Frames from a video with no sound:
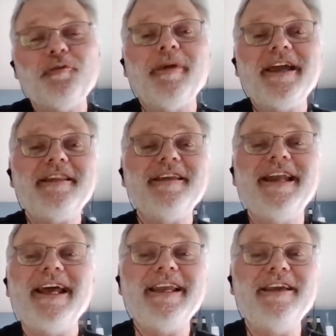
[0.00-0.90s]
your mic, then
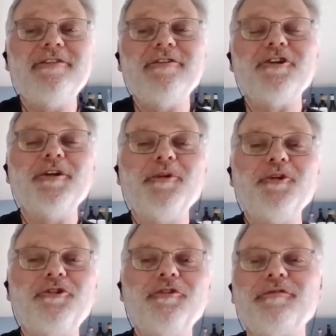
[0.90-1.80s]
Anais is going to
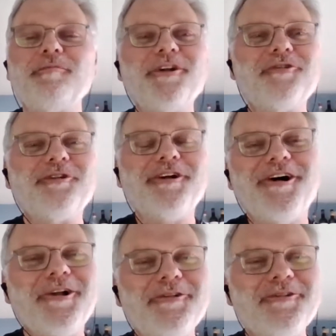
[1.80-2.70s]
mute you from
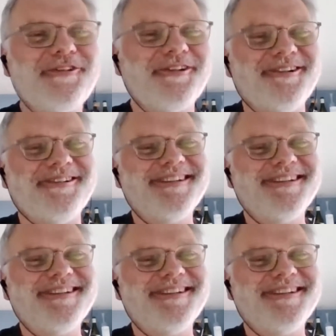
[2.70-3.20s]
Montreal. So uh -huh,